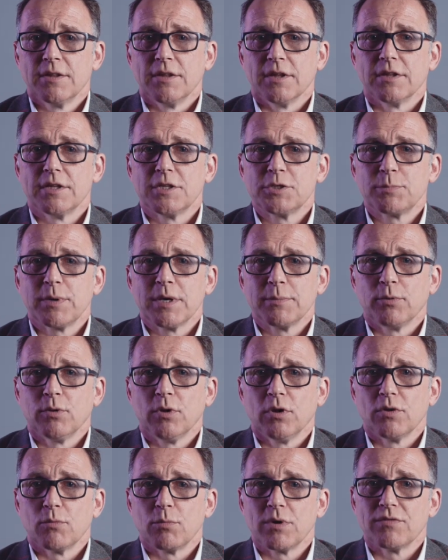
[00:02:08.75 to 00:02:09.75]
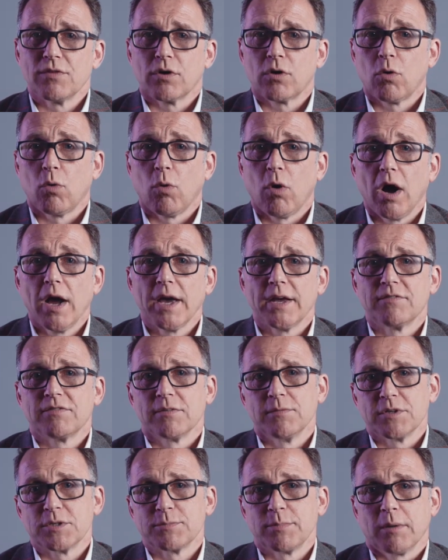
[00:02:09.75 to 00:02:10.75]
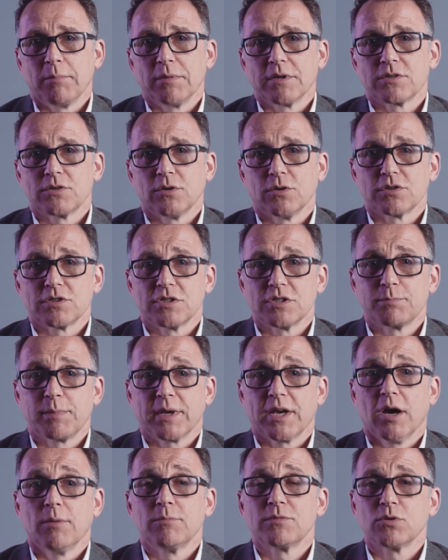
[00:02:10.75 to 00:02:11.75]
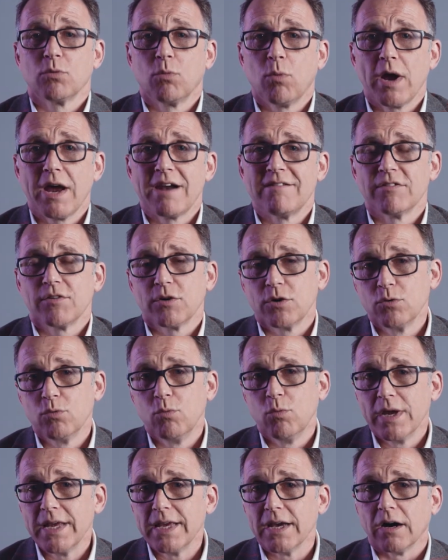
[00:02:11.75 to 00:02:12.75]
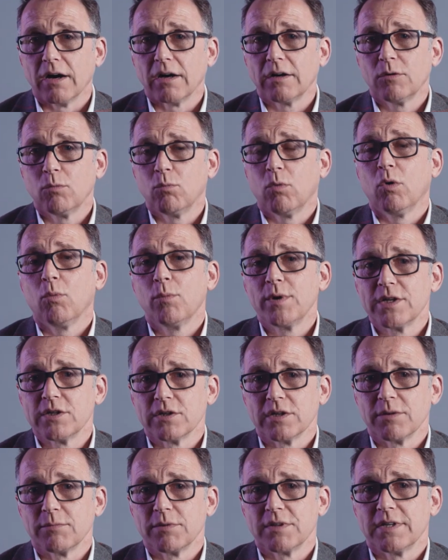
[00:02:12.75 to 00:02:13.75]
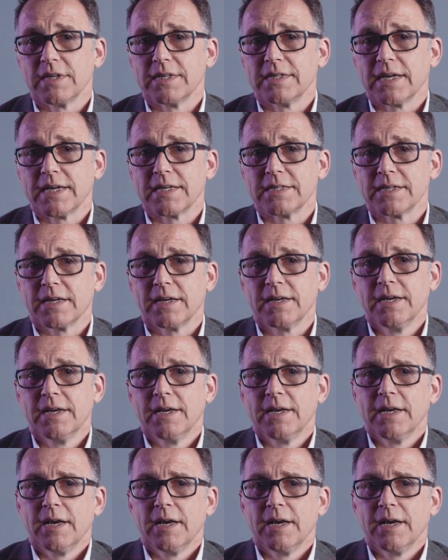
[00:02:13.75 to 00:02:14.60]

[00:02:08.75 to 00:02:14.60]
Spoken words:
that these people that we've acquired from these public sources becomes aware of who we are, what we're doing with their data,